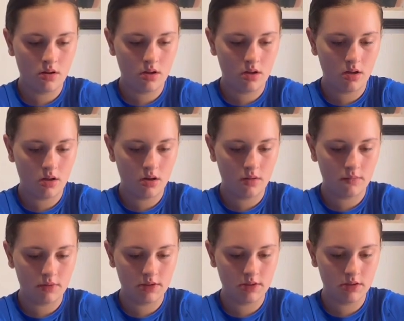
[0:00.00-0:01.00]
And I'm
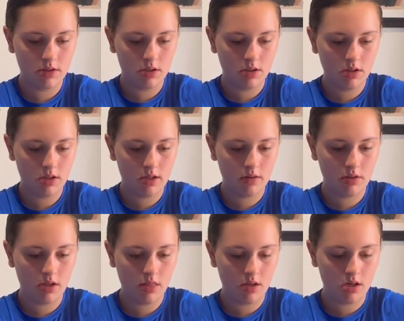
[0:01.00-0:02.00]
going to set it down
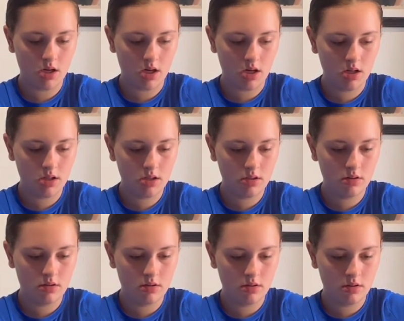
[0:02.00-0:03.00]
in the dye.
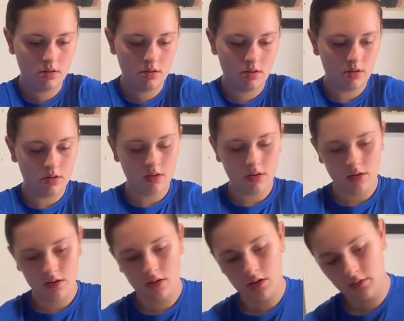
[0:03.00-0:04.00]

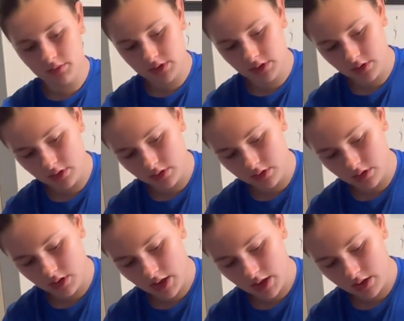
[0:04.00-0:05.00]
And then I'm just going to
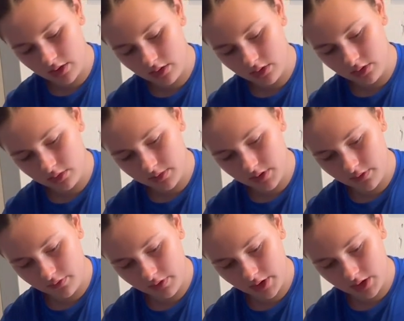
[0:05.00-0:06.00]
add a little bit of
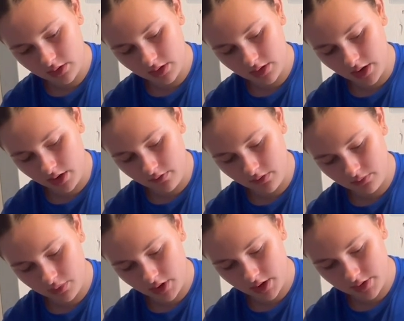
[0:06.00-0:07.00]
like even
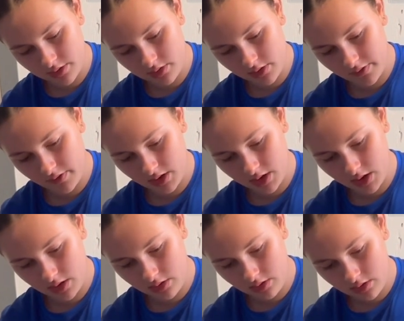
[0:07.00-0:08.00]
pressure if I can.